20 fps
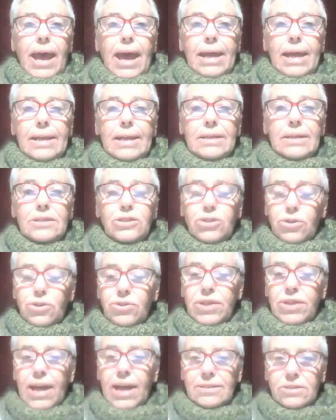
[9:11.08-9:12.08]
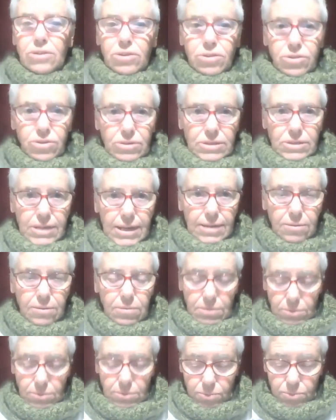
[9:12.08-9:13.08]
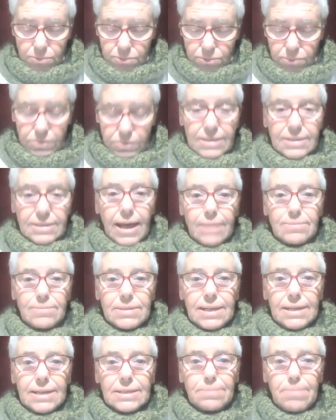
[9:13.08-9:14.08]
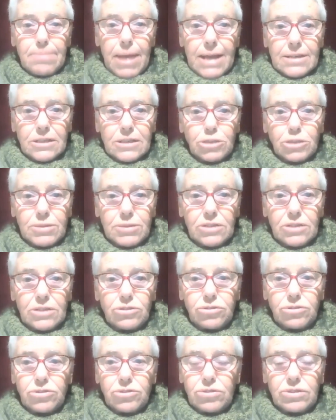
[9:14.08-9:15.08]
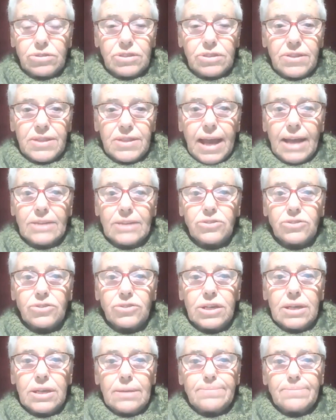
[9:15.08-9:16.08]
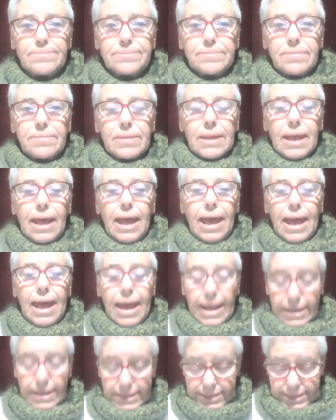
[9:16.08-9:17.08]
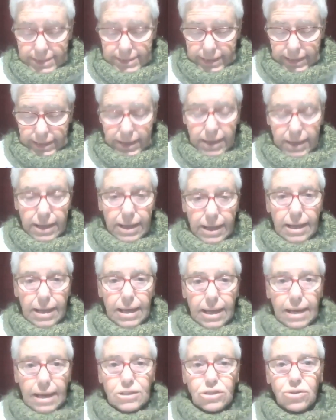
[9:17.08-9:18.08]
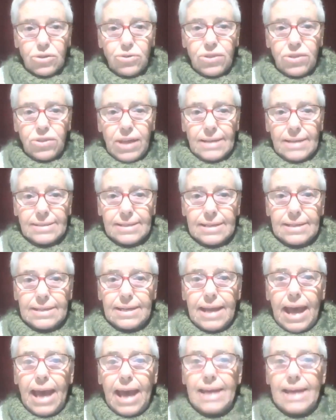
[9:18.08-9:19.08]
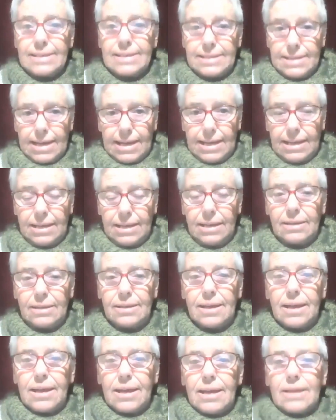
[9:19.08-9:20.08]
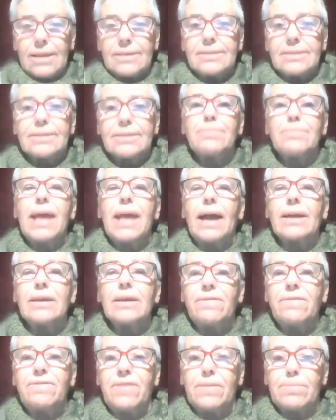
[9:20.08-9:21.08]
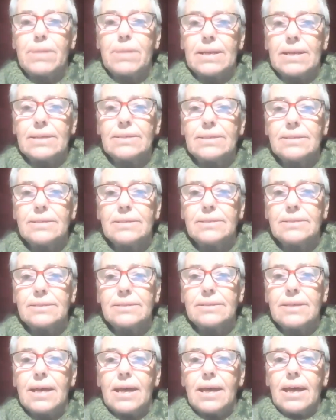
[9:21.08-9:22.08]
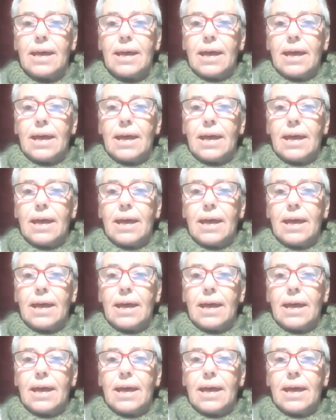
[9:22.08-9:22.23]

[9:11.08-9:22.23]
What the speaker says: And in 2013, the same-sex marriage was introduced in the country. And in 2018, some younger feminists,